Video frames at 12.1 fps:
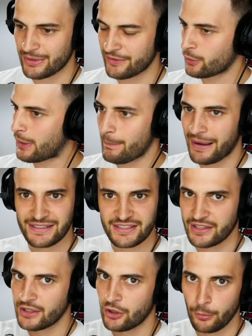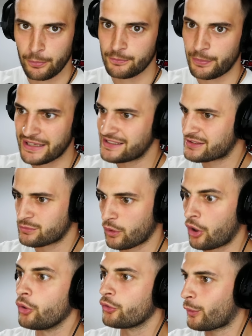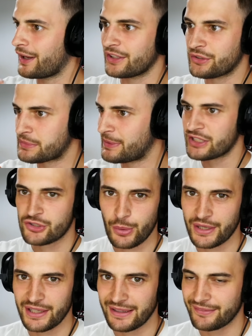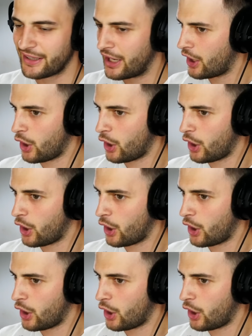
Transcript: If it went back to the old pace, old way it used to 2011,